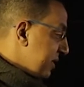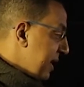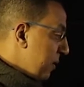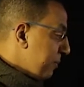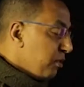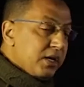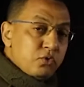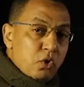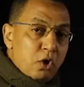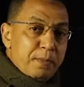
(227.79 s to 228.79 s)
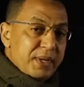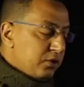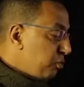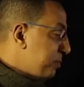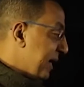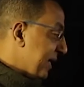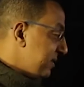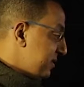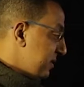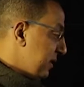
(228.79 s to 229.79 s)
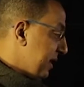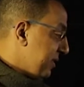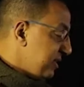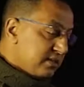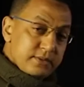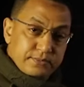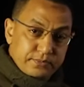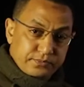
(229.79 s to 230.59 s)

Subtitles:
Now I'm going to open two brackets like this.